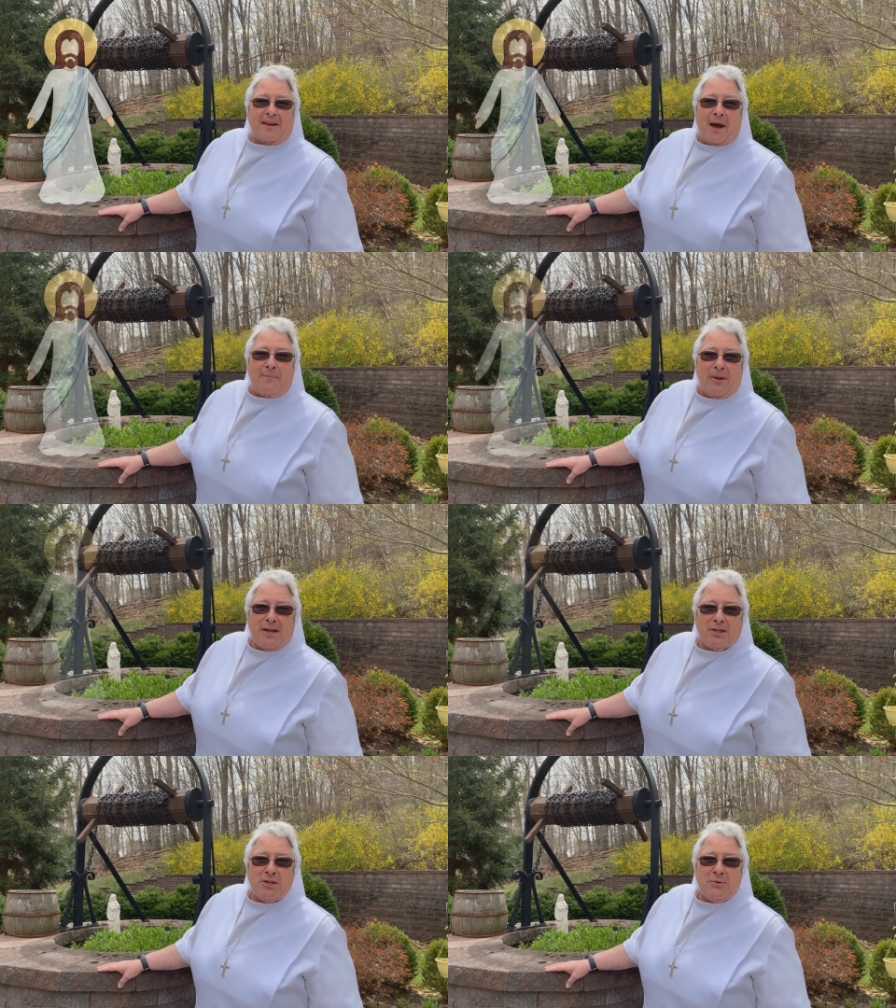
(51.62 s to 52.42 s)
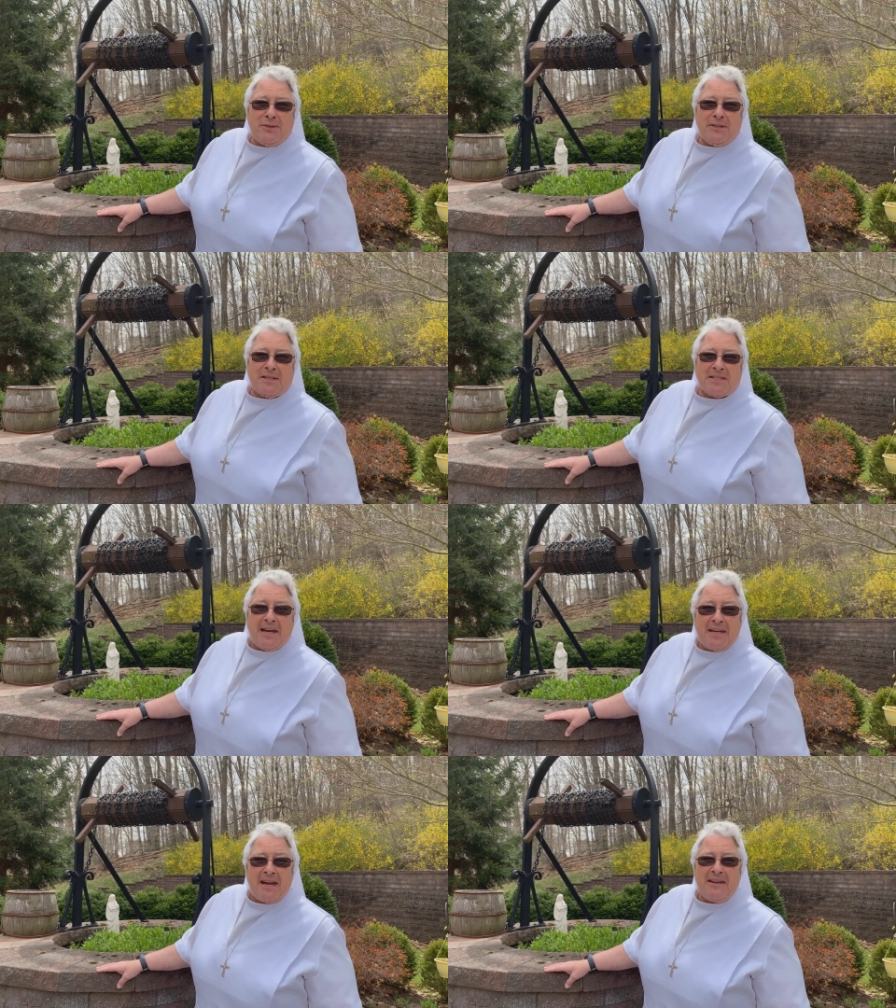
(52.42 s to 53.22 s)
God bless you on this
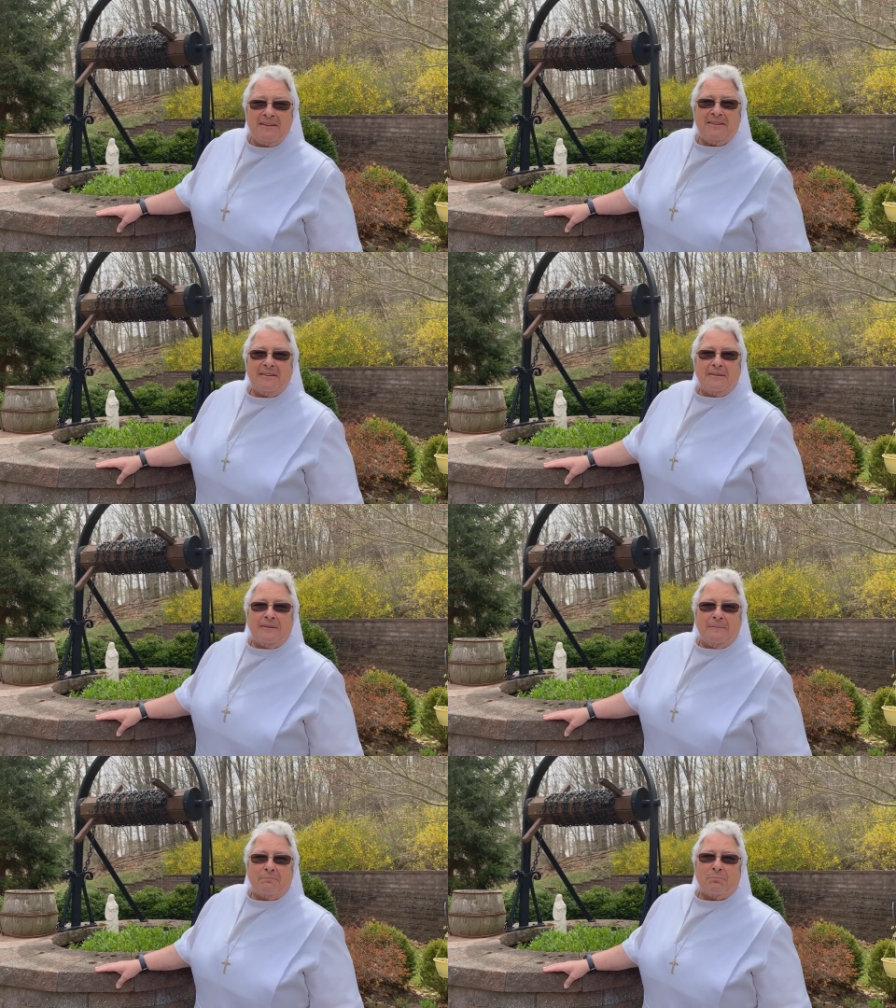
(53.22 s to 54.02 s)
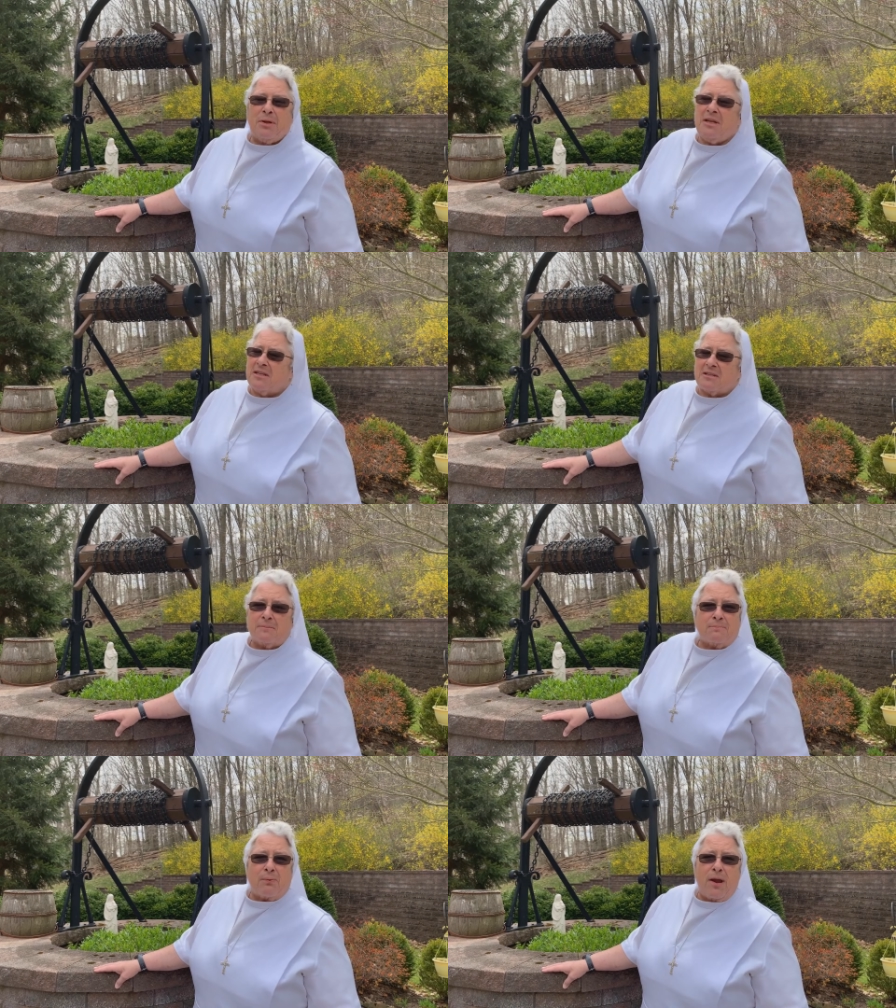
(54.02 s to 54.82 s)
Sunday.
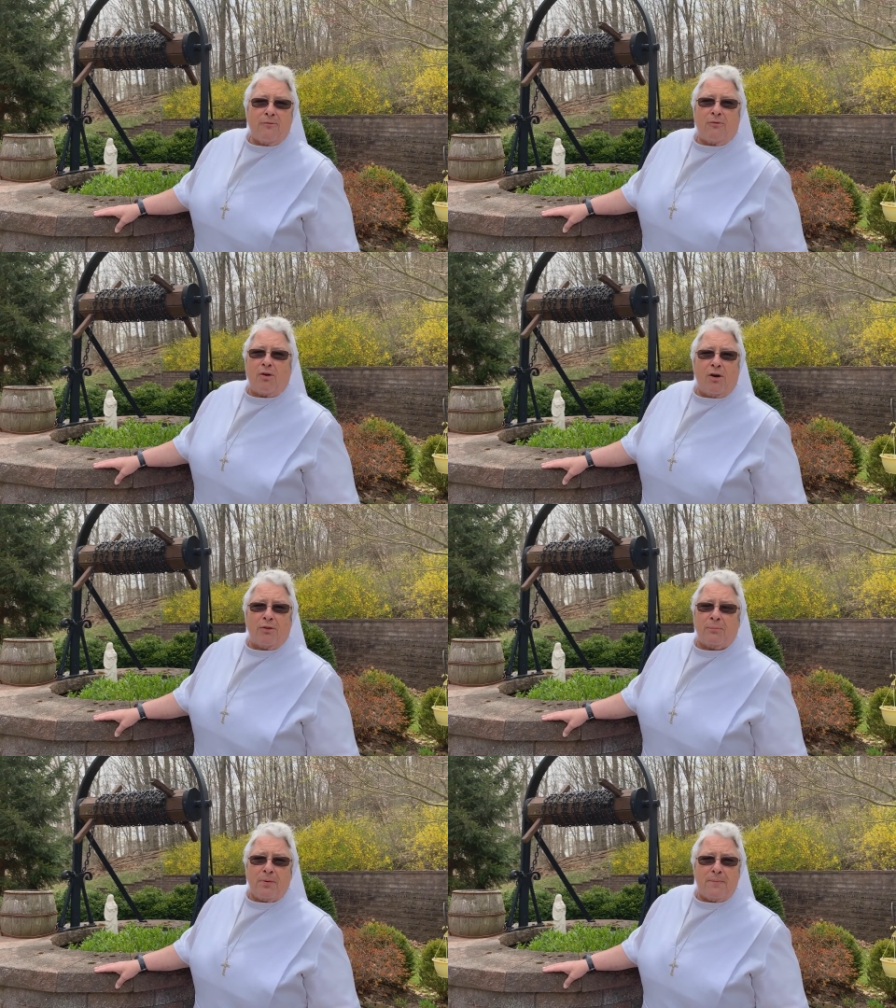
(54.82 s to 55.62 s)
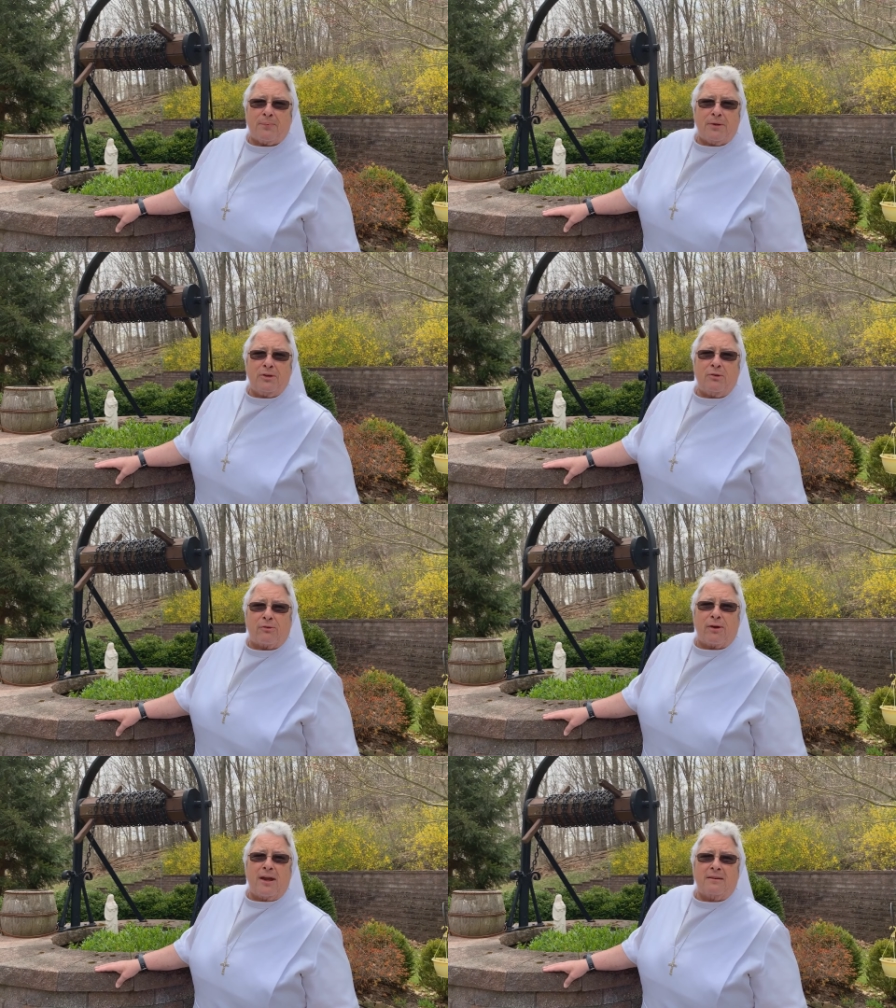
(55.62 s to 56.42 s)
Please pray for all the people in
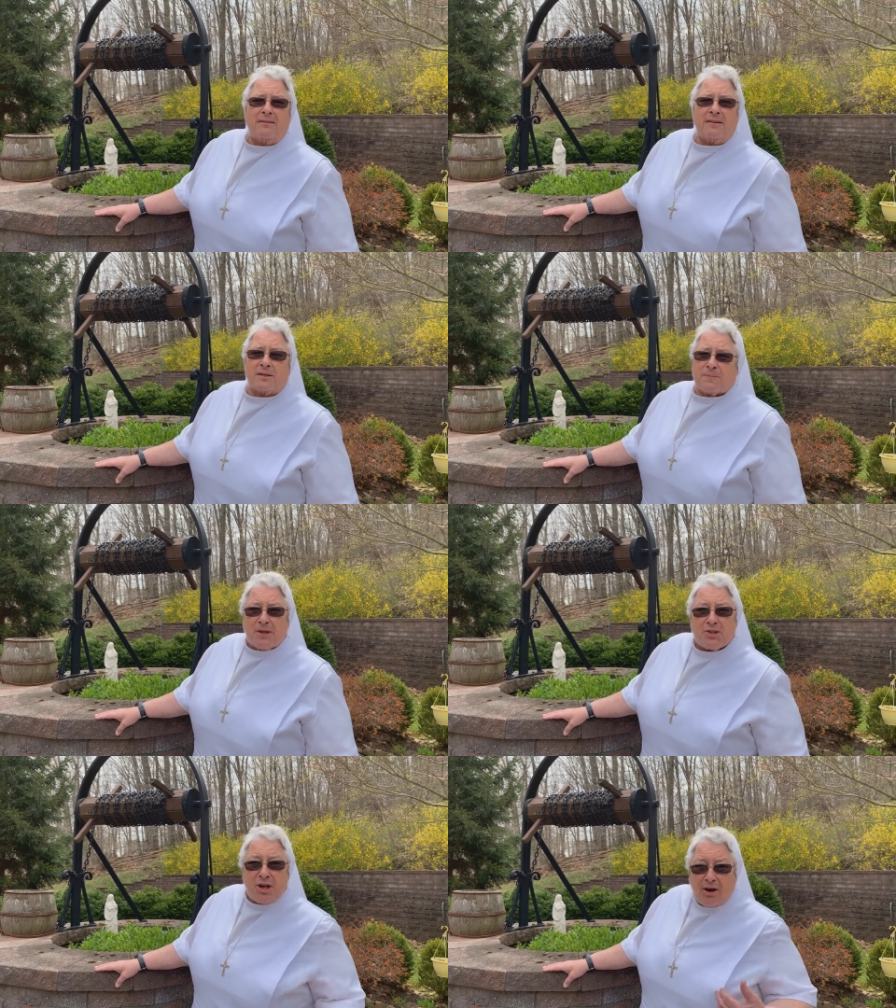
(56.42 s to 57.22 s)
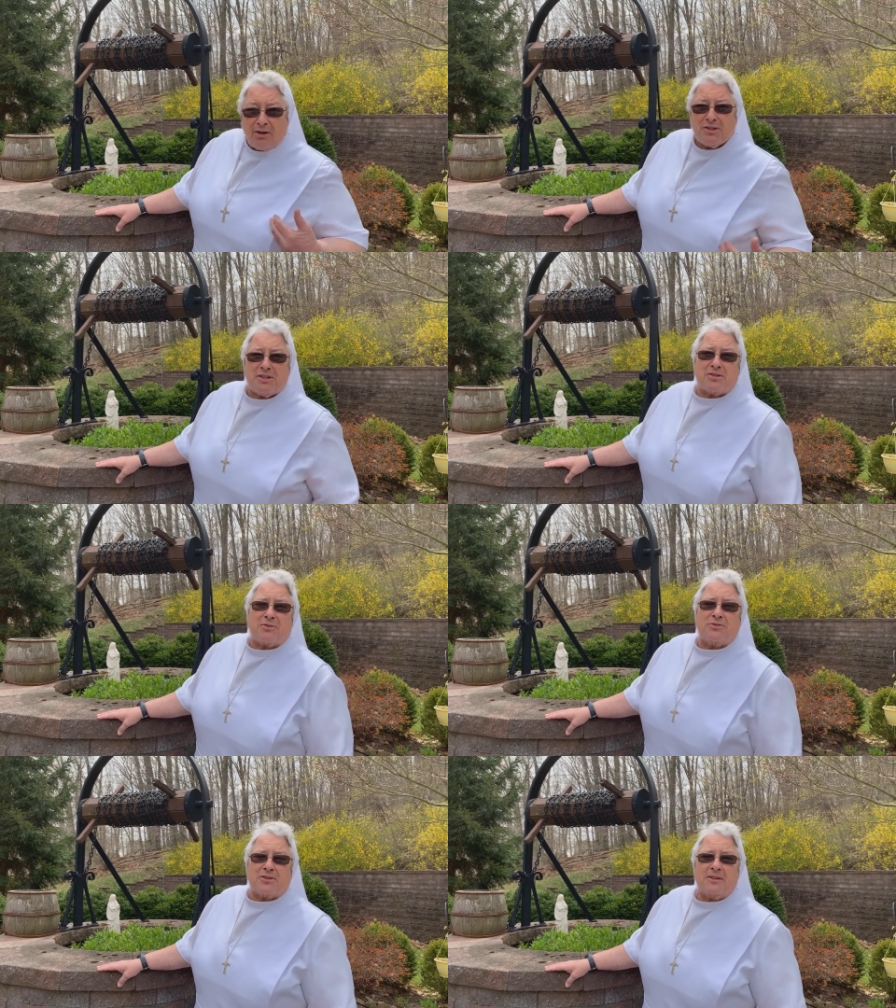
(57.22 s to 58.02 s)
Ukraine, especially our
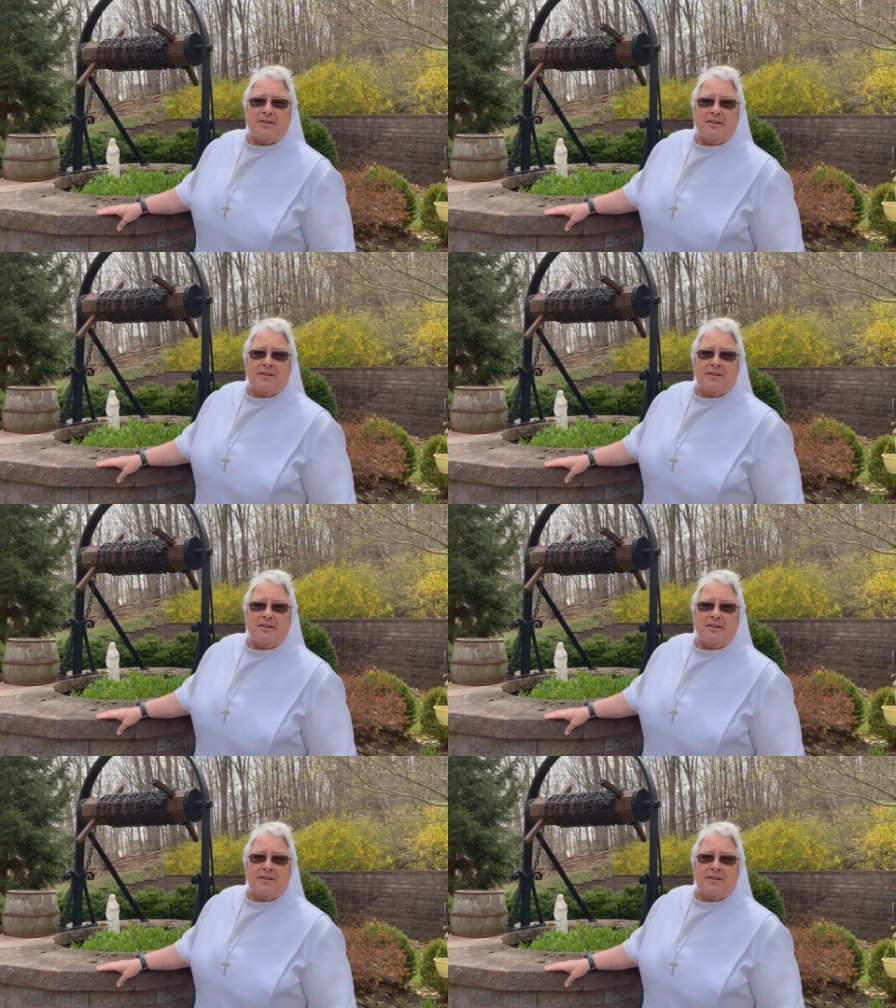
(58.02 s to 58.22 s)
sisters.